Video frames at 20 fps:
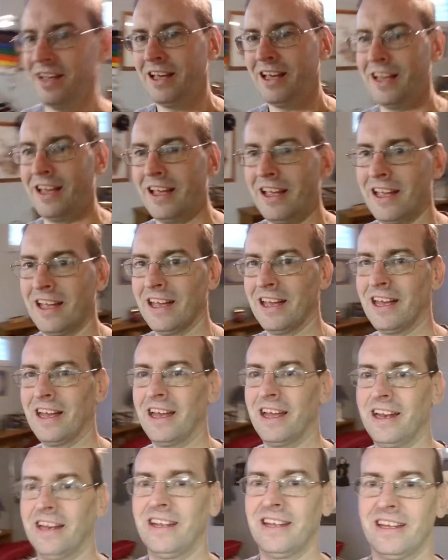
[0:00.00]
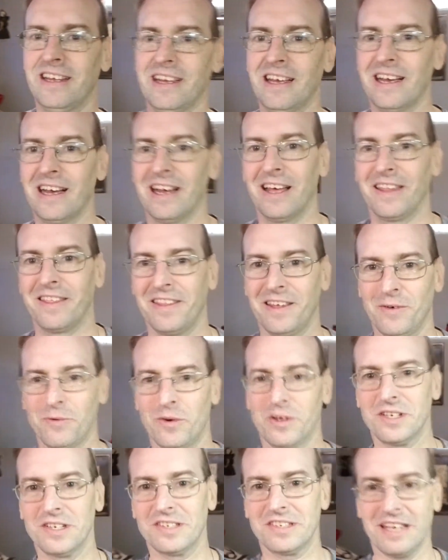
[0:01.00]
And I think
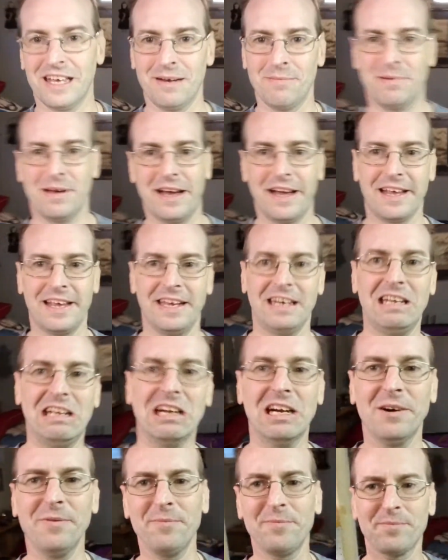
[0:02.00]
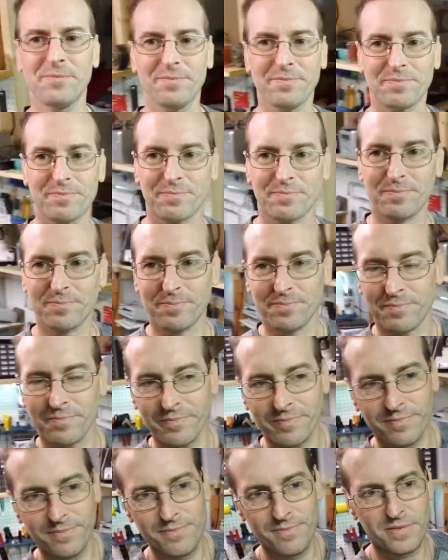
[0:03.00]
we'll just head back in here.
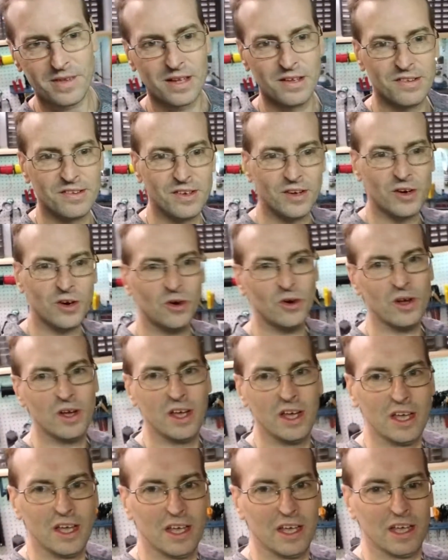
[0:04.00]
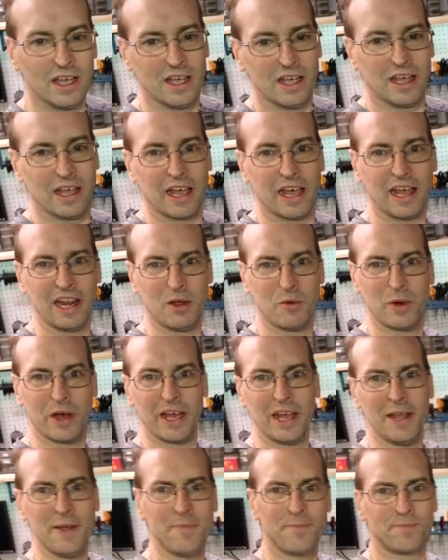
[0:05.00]
So
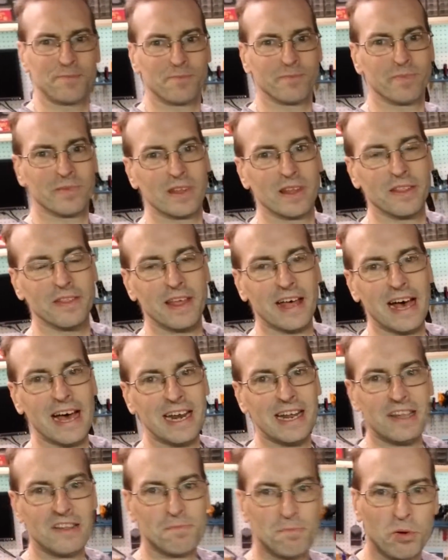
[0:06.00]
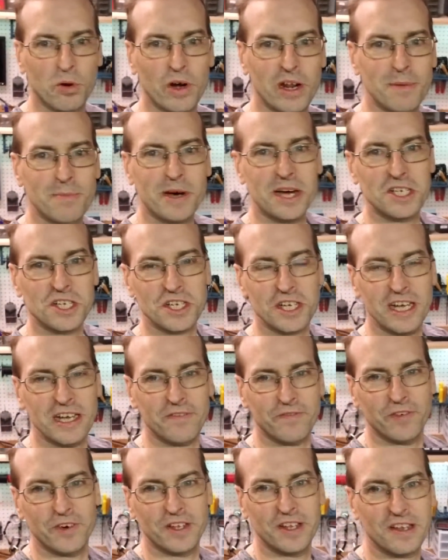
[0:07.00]
anyway, that is pretty much it
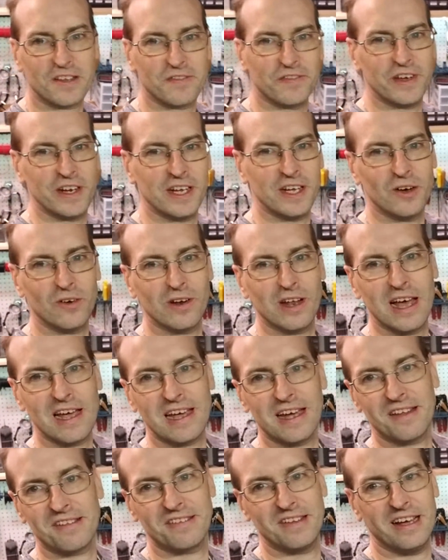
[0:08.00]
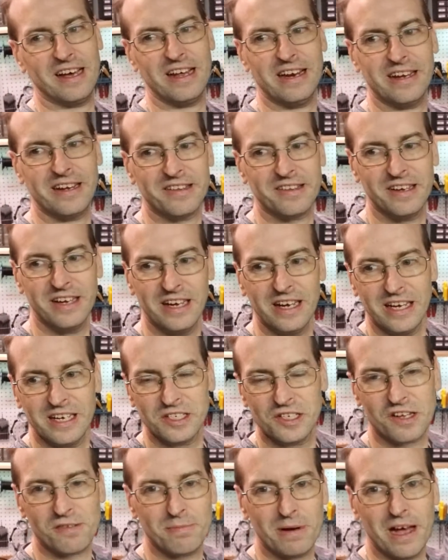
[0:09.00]
for this video. Like I said, it's
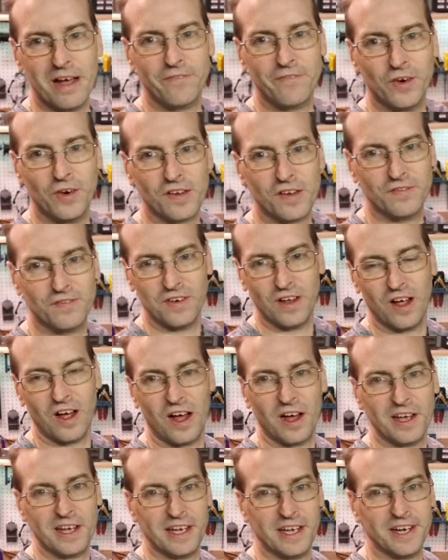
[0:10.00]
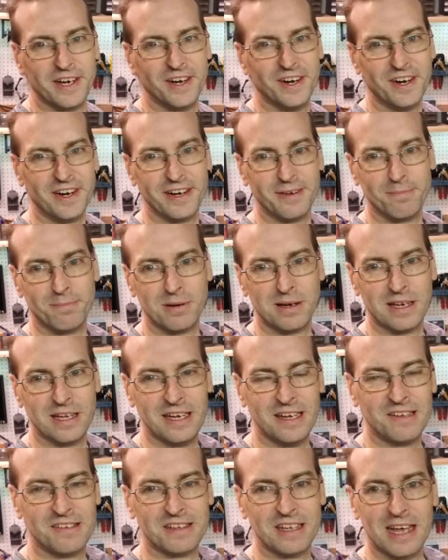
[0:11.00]
just my first vlog here.
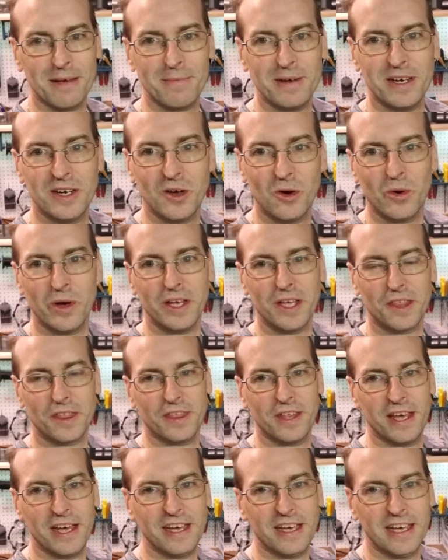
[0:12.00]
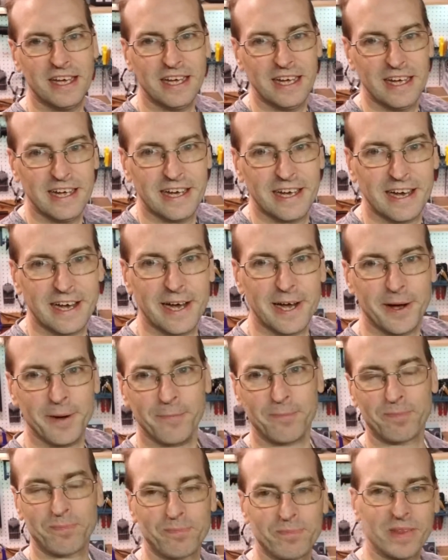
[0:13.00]
Please let me know what you think.
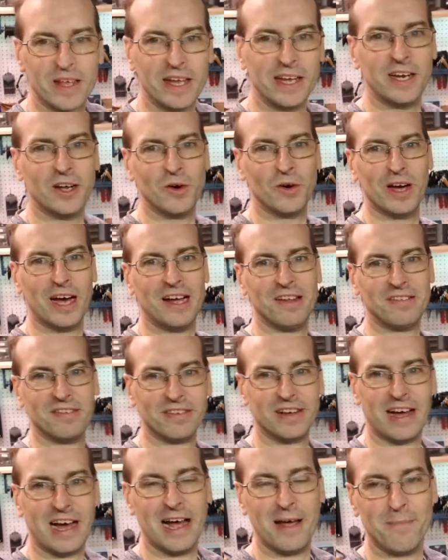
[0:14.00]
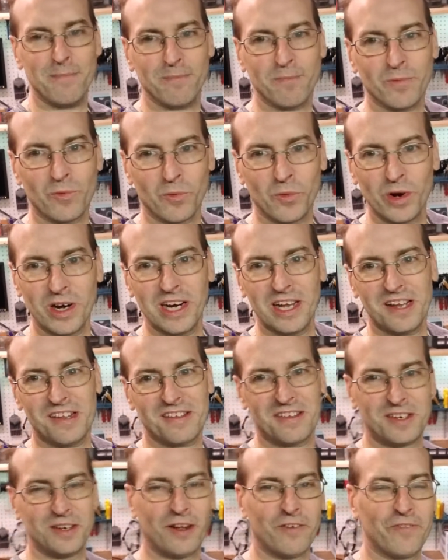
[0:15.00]
You know, guys, I'm really
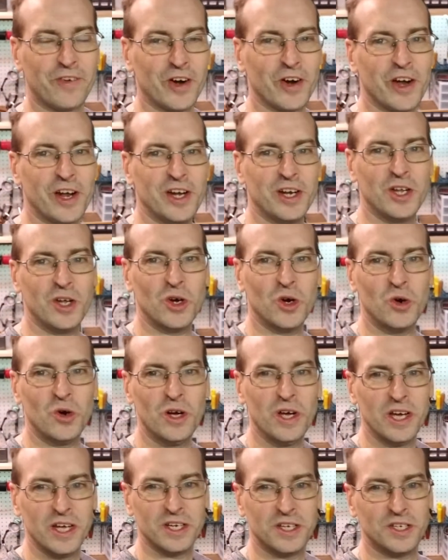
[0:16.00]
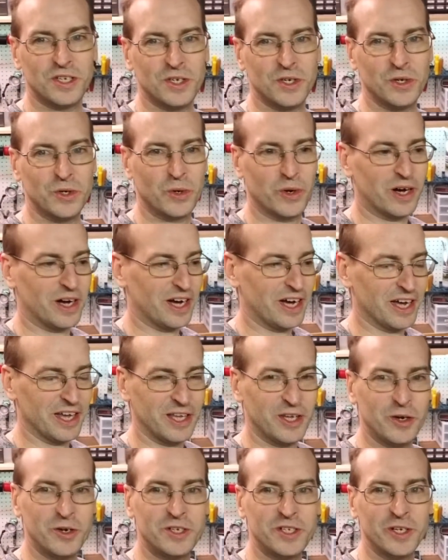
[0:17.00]
still very new to
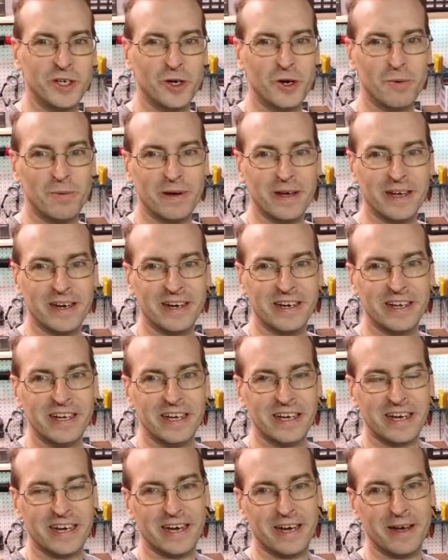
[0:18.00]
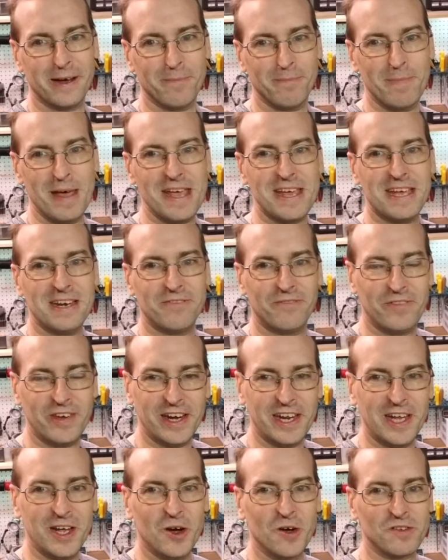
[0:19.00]
YouTube and making
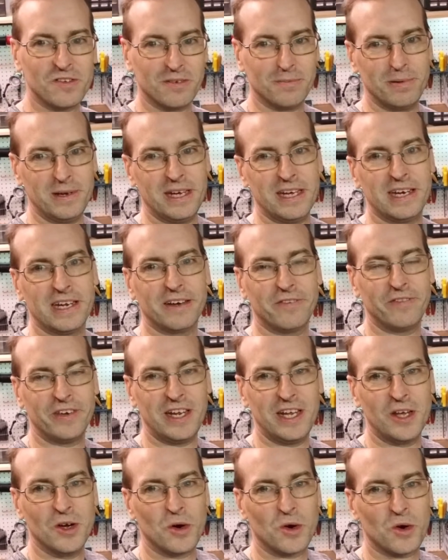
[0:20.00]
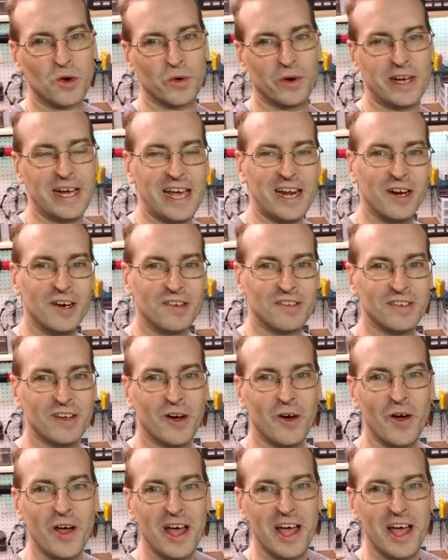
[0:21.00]
videos and being a video creator. So